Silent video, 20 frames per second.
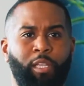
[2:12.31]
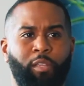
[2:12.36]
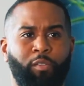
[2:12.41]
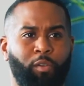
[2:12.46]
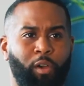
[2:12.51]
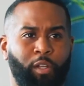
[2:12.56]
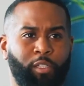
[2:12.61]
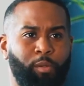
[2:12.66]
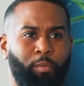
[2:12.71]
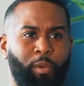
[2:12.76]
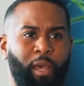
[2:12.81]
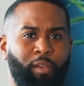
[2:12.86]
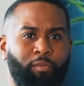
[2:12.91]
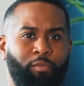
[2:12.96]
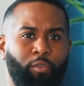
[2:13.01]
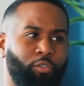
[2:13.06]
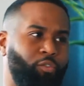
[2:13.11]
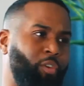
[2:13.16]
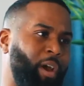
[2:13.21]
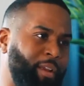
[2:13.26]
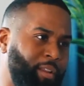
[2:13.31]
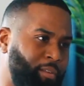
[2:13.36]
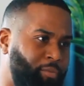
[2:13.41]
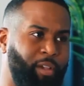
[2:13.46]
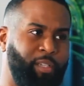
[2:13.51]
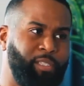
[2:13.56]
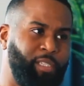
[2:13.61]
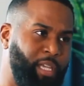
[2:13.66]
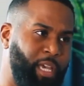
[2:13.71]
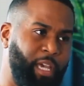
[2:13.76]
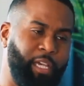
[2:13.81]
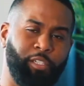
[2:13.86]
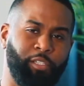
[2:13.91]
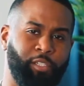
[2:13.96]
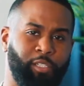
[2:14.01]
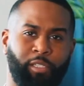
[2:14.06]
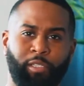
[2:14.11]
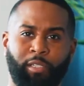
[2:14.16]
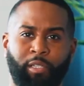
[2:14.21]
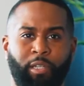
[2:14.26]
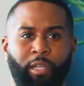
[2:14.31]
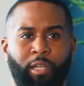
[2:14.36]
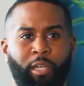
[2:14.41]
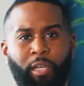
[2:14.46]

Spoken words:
You've got to pay for ground investigation.